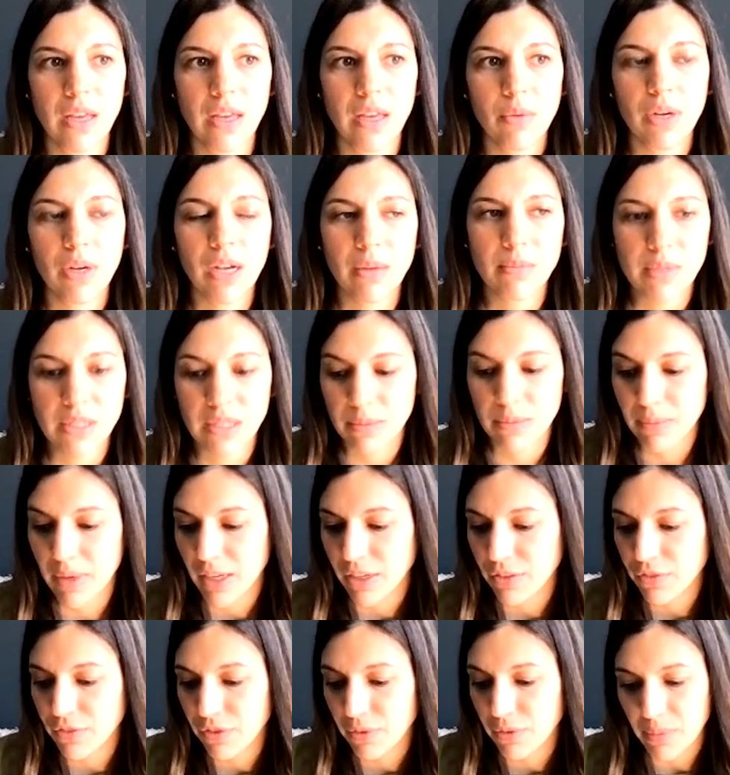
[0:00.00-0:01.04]
what comes to
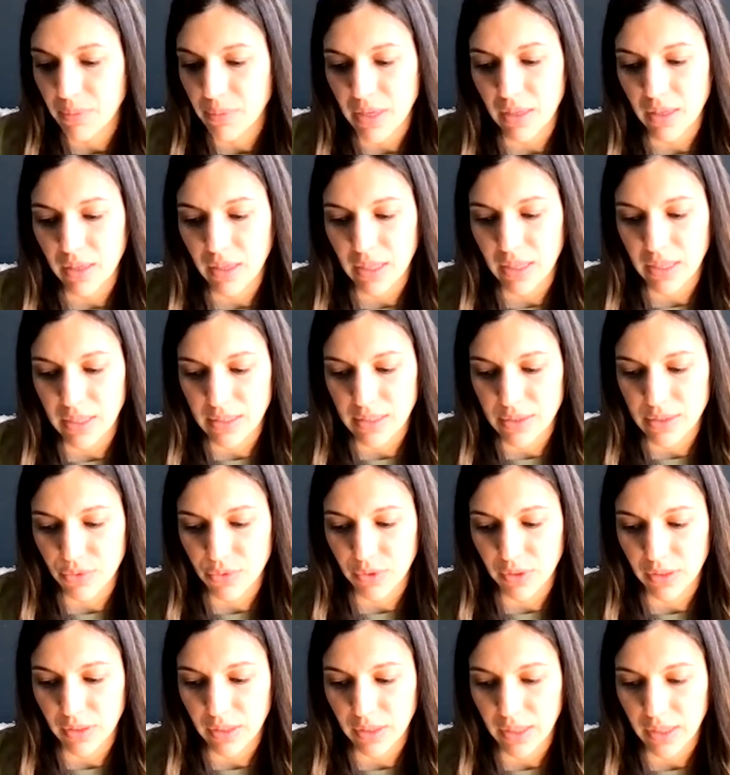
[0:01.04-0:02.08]
mind for me is
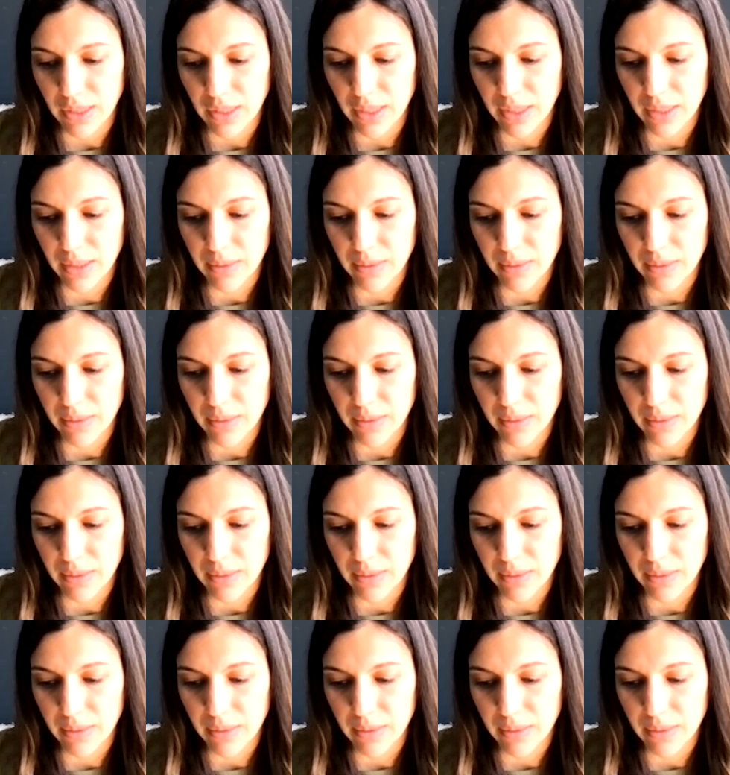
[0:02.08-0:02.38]
really